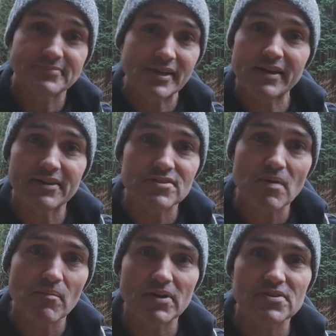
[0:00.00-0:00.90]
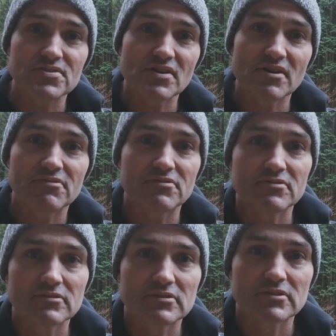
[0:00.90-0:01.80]
it's my better stuff.
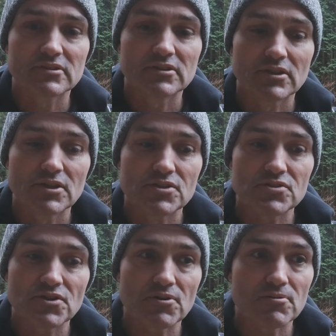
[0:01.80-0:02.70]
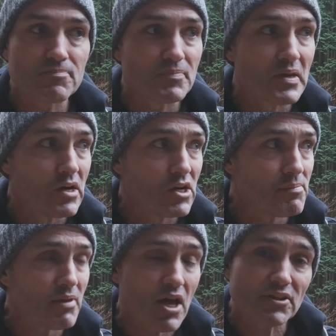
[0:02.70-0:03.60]
So
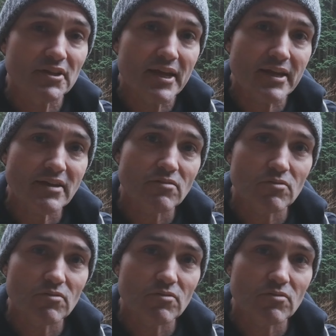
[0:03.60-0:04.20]
come along today.